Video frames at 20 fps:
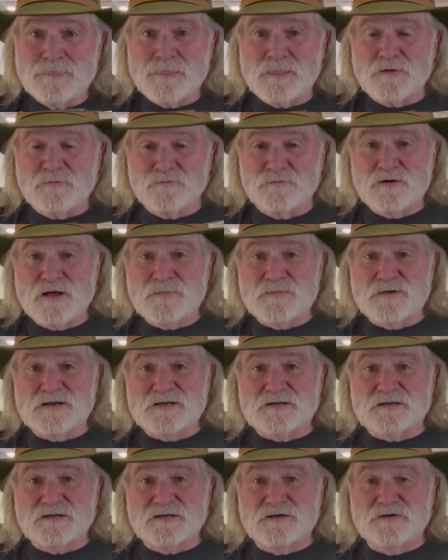
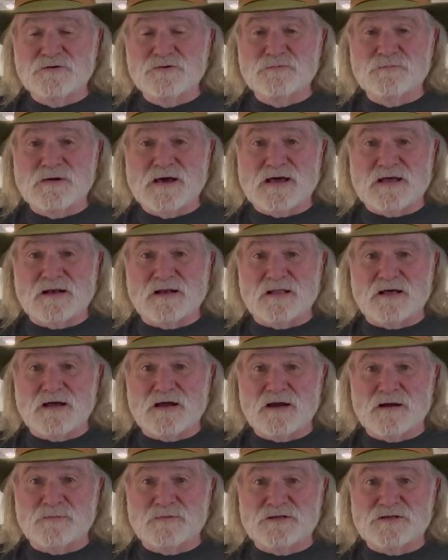Remington New Model
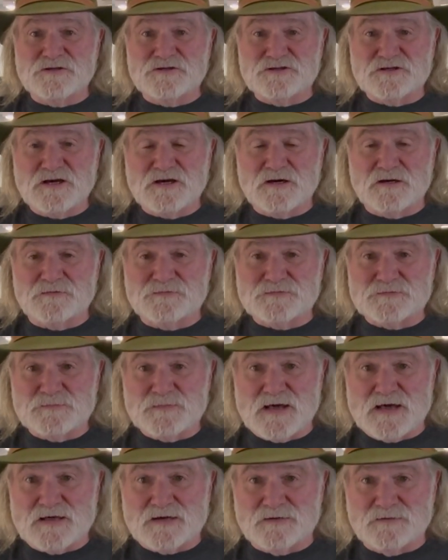Army Sheriff's
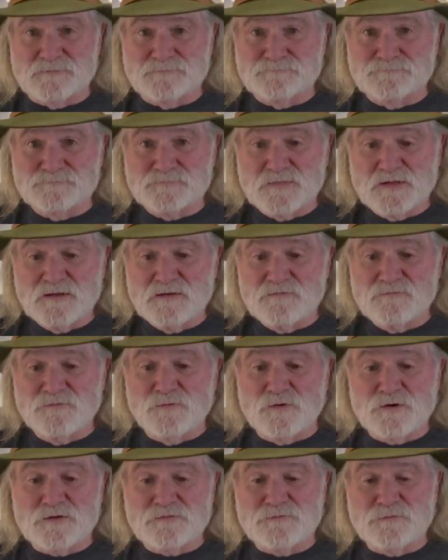Model,
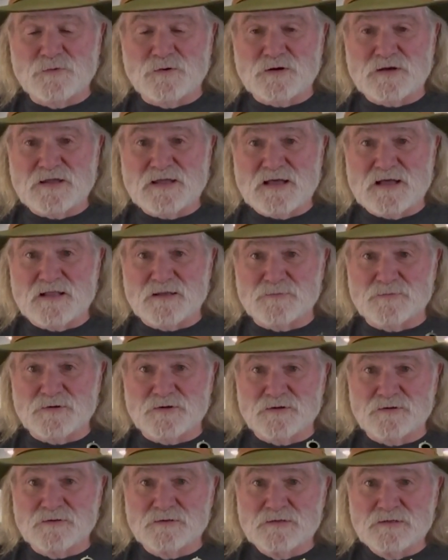44
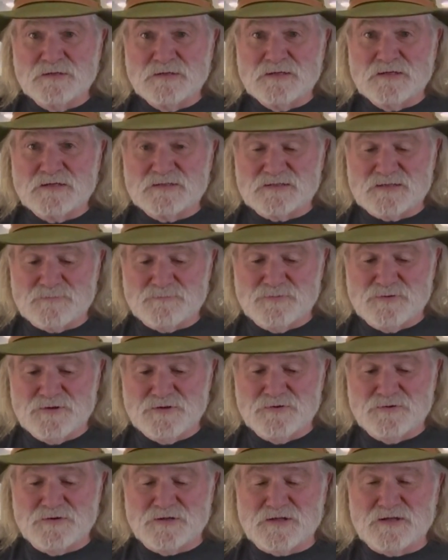caliber. It's a
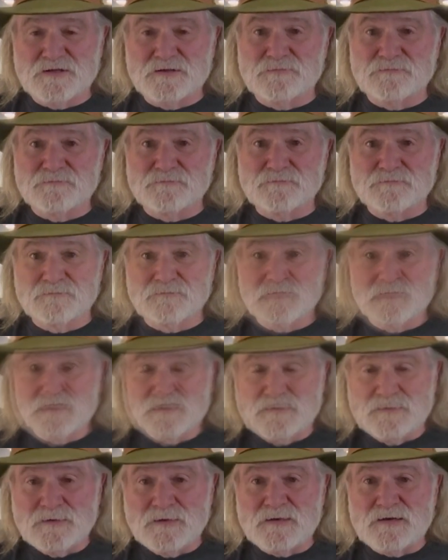beauty.
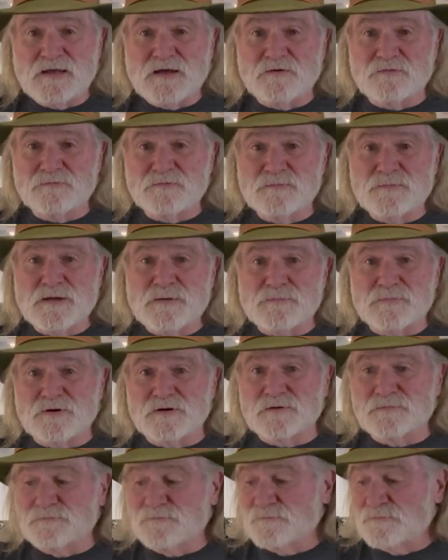And now remember,